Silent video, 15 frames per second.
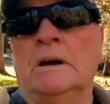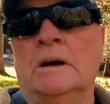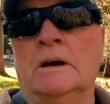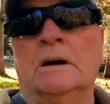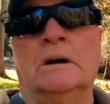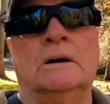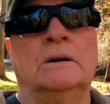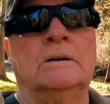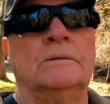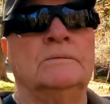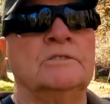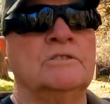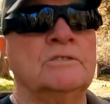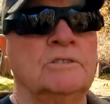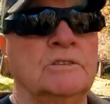uh,
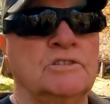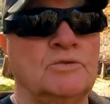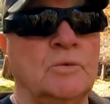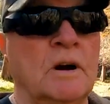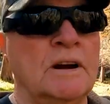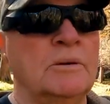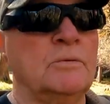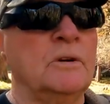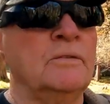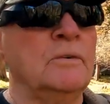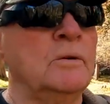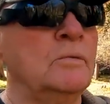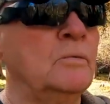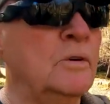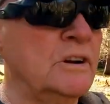the Suwannee
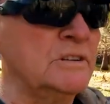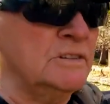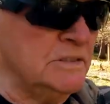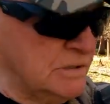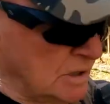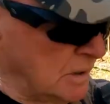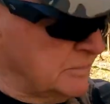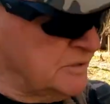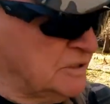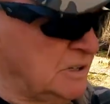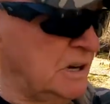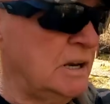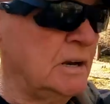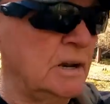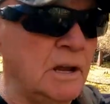River, which dumps
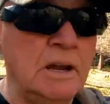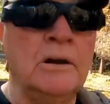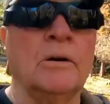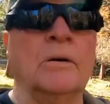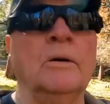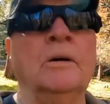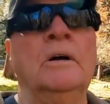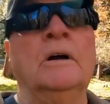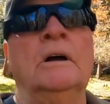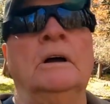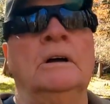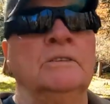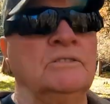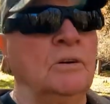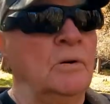into here.
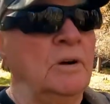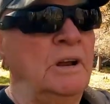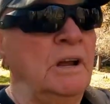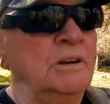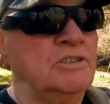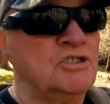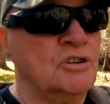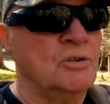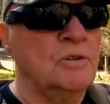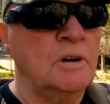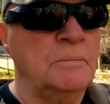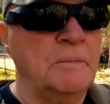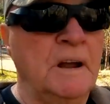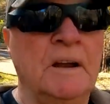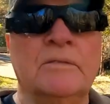So it churned
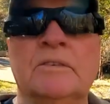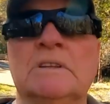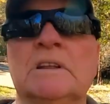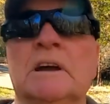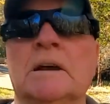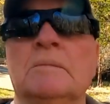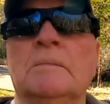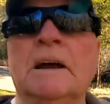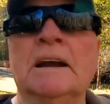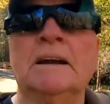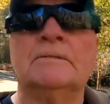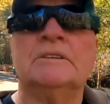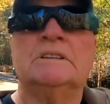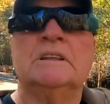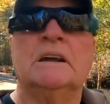up everything and made
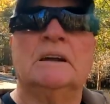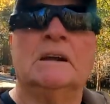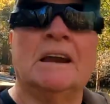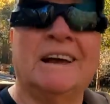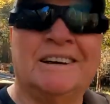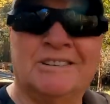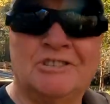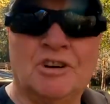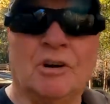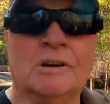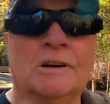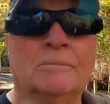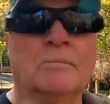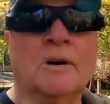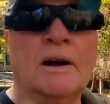everything like a
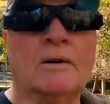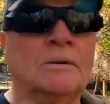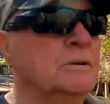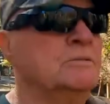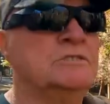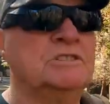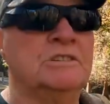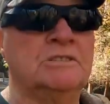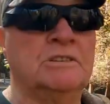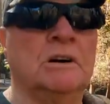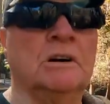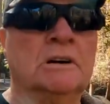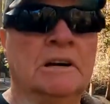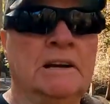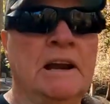chocolate brown. It was just
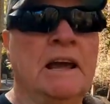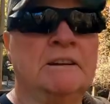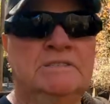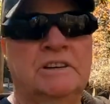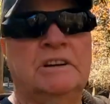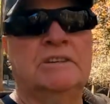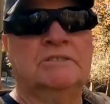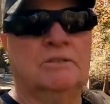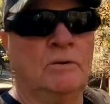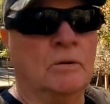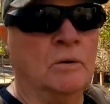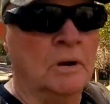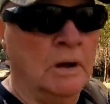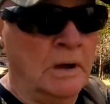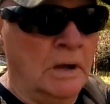ugly nasty. So
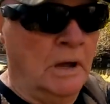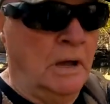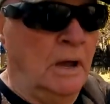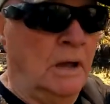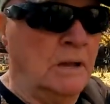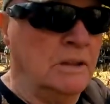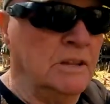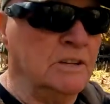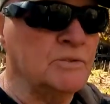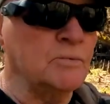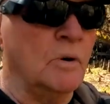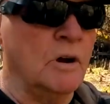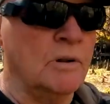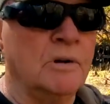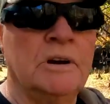this
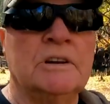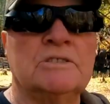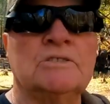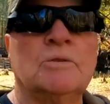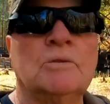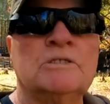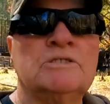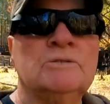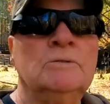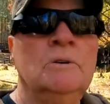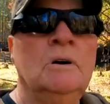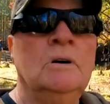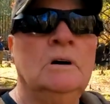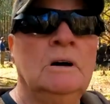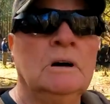water is crystal.
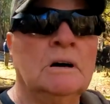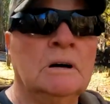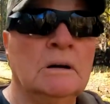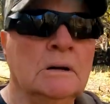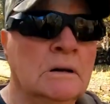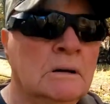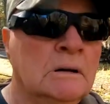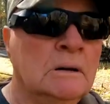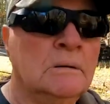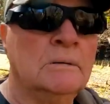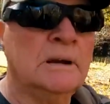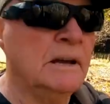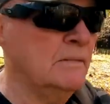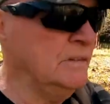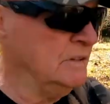Uh, I'll
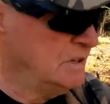have you